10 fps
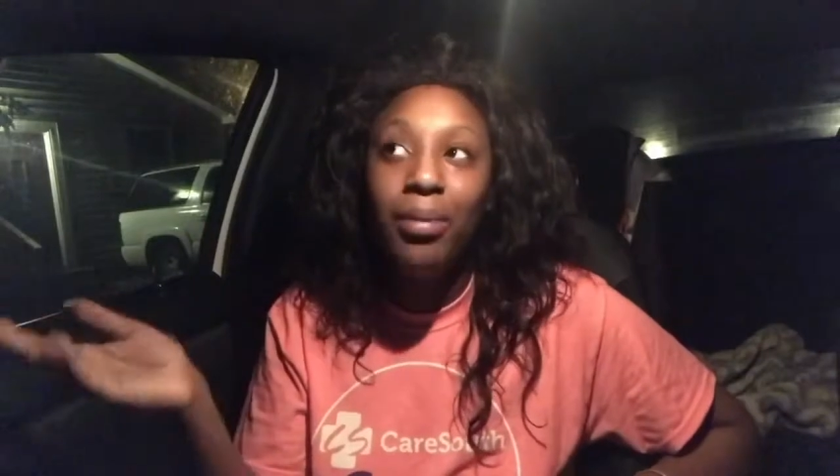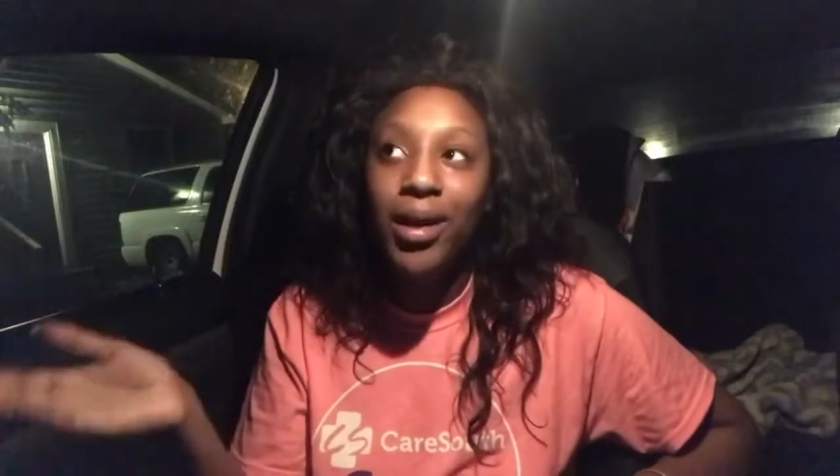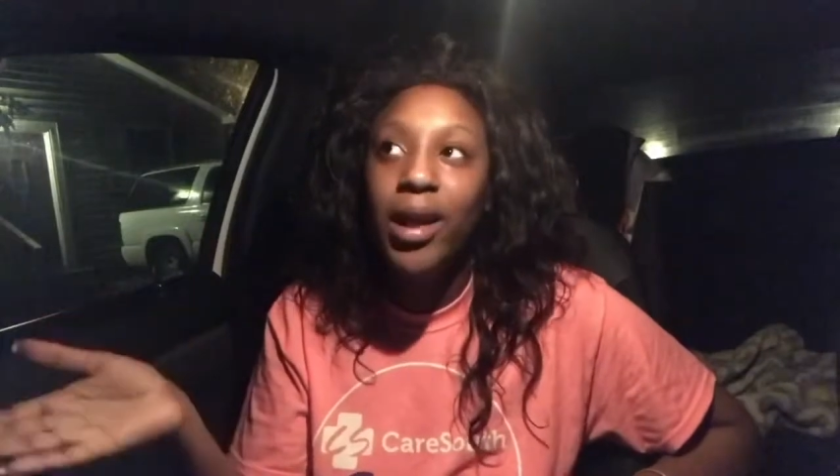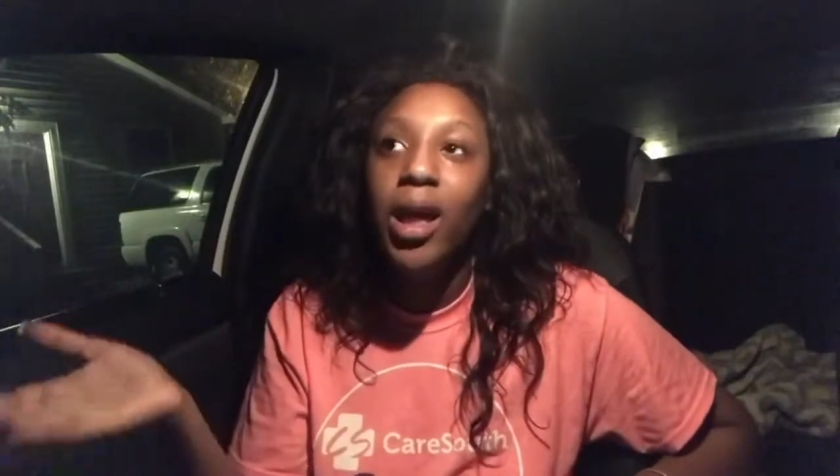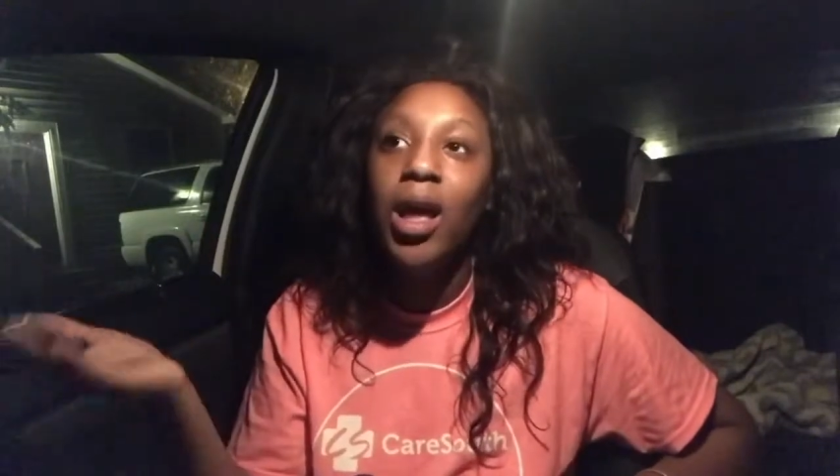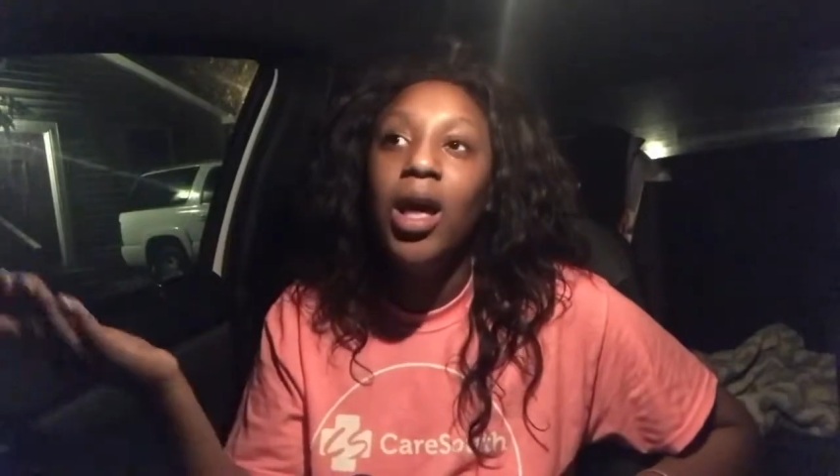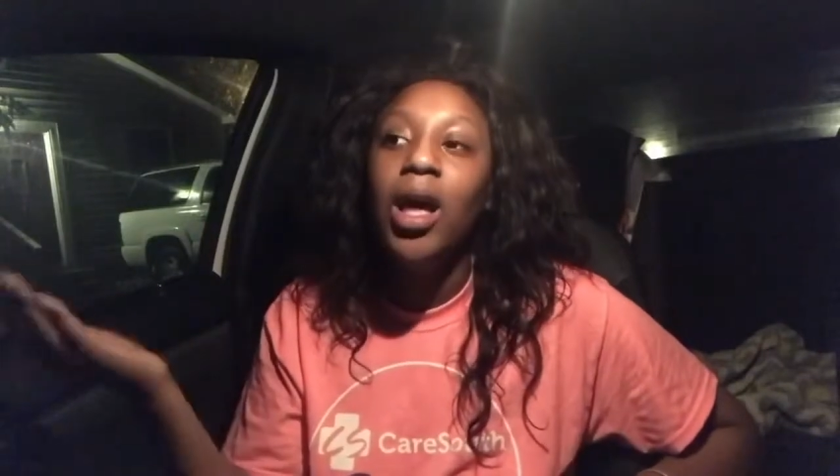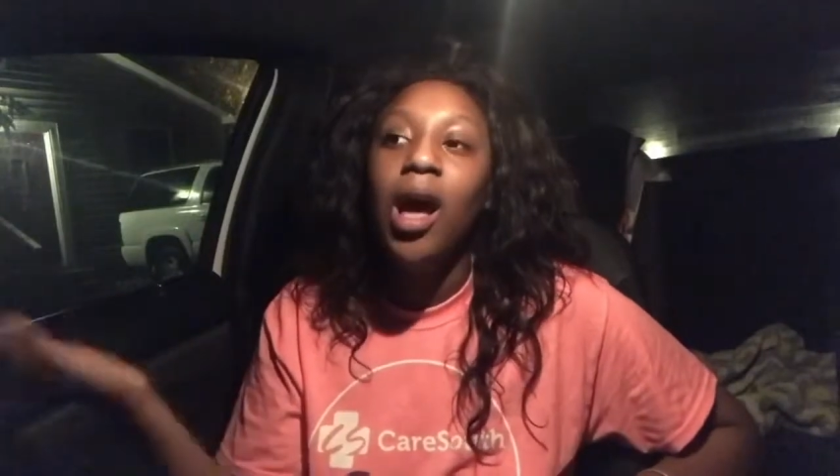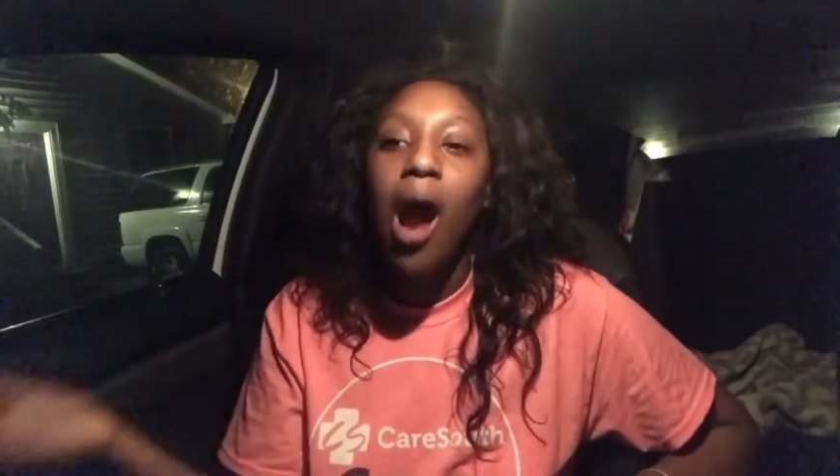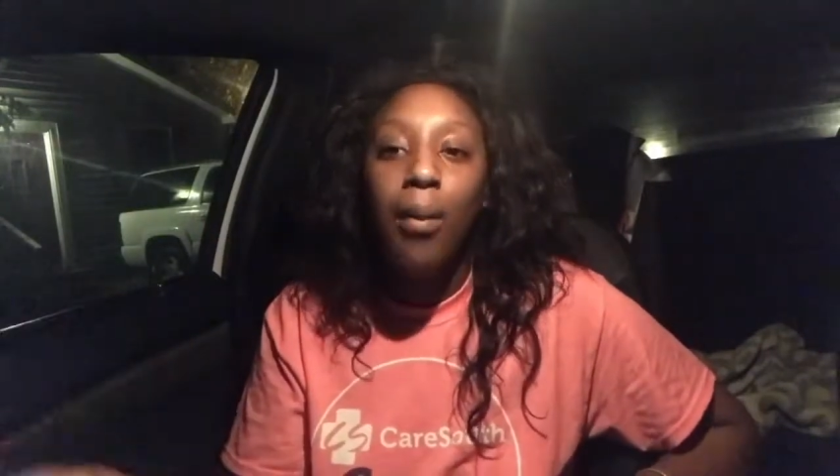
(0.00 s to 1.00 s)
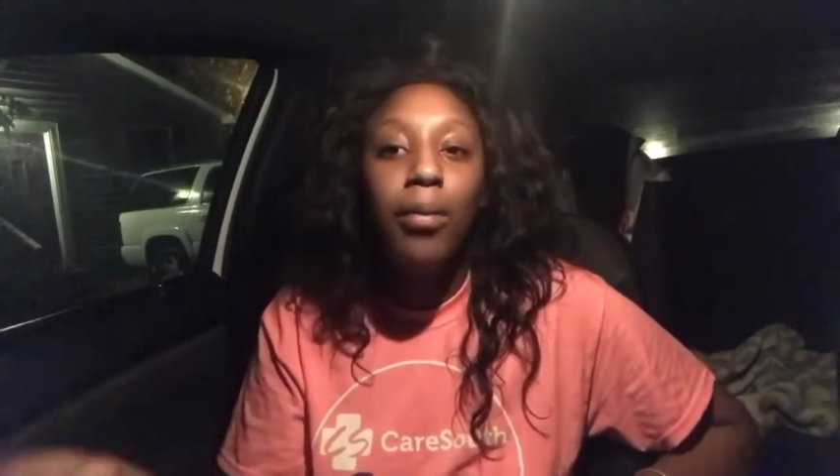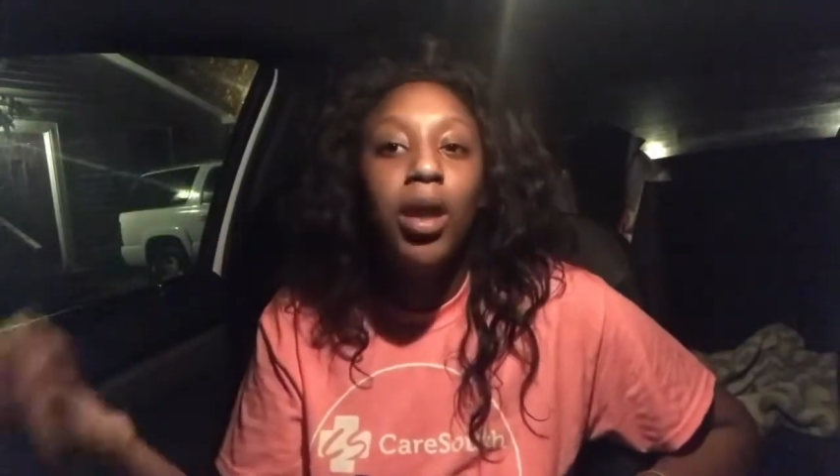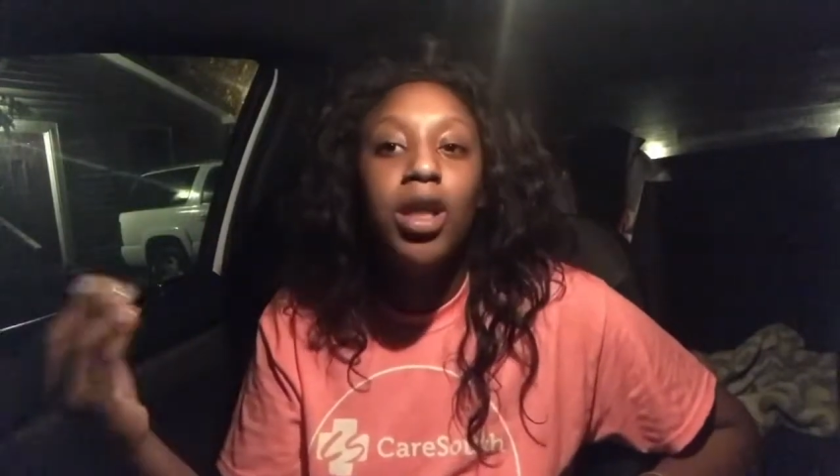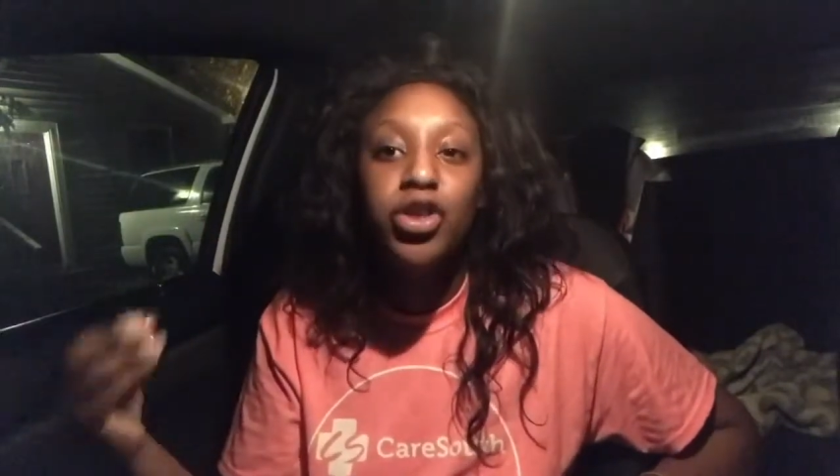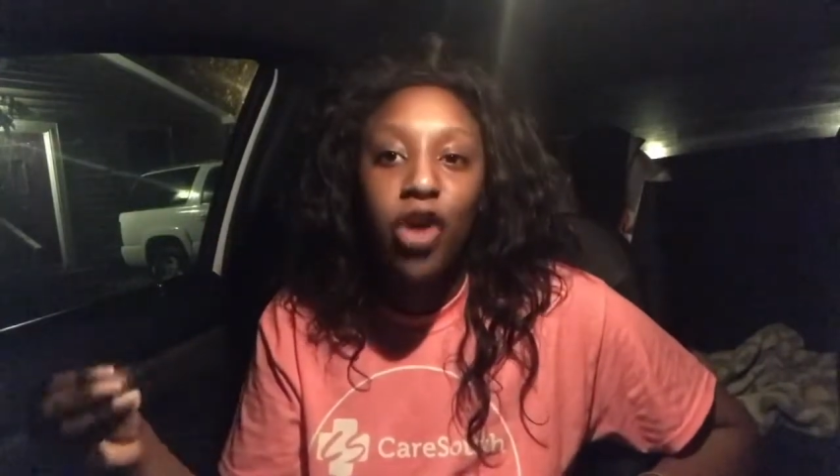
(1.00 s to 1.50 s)
but I'm
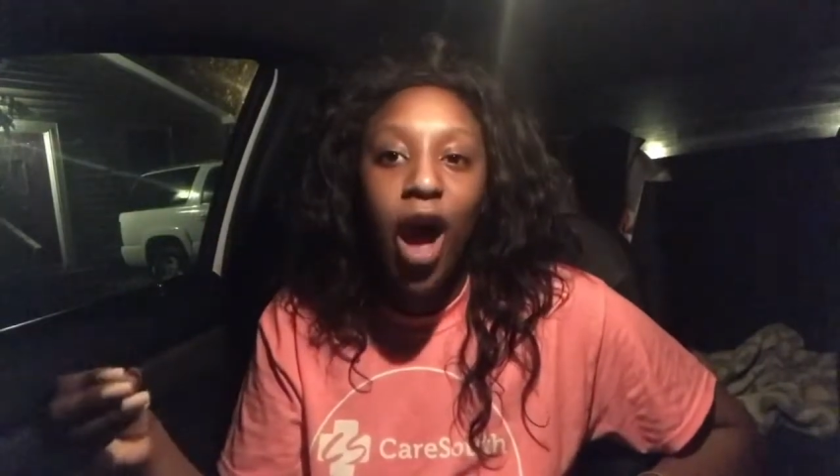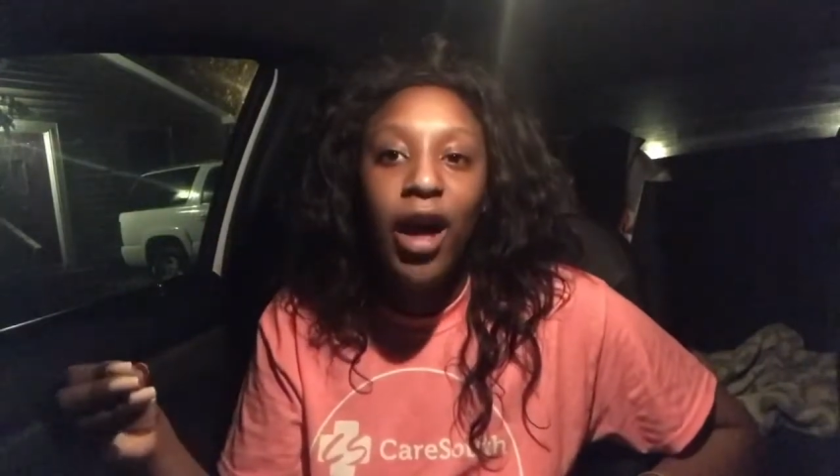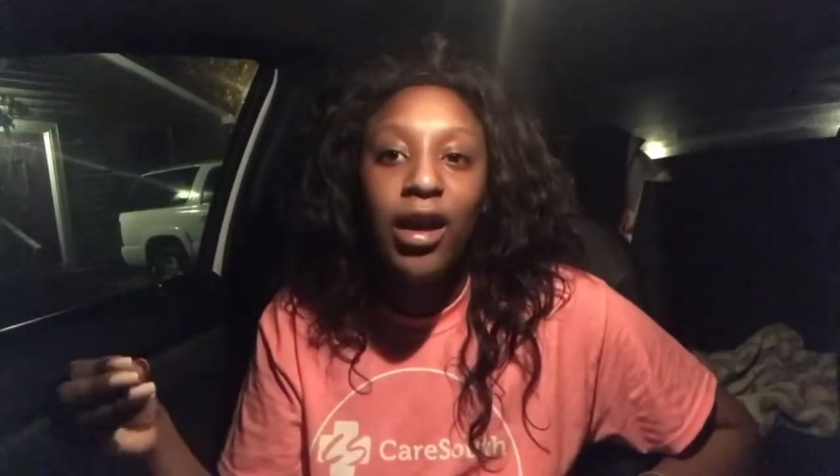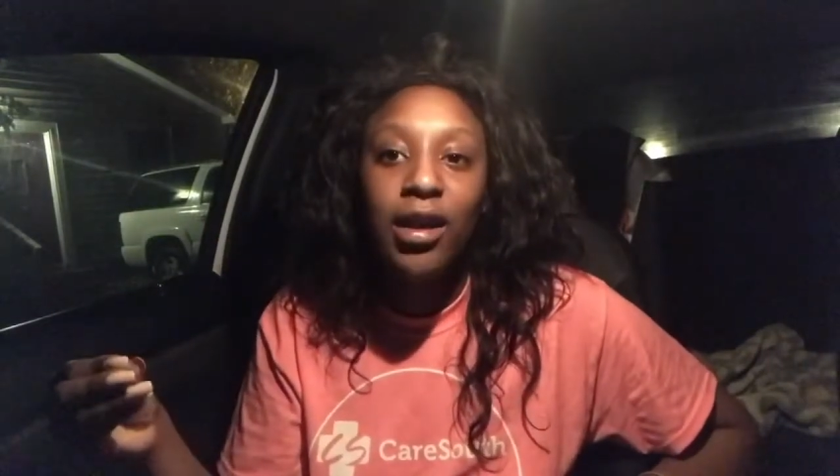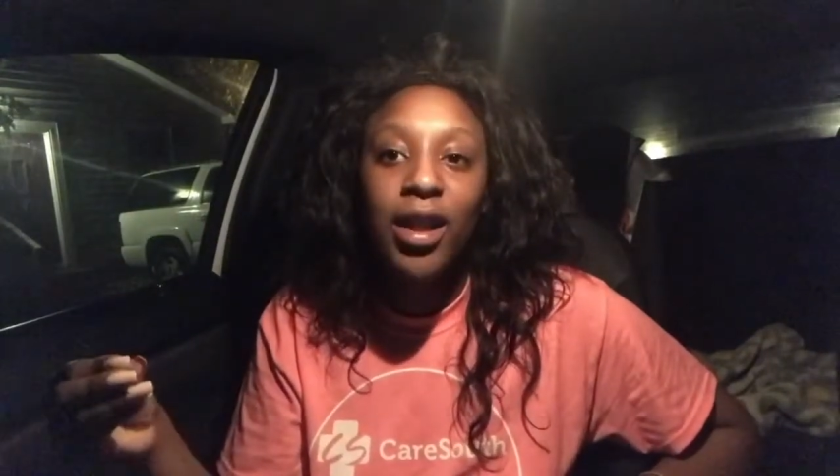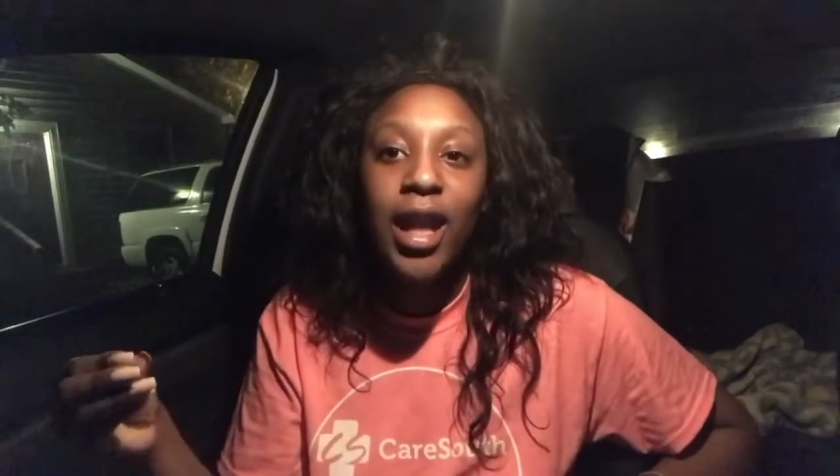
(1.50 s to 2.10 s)
really trying.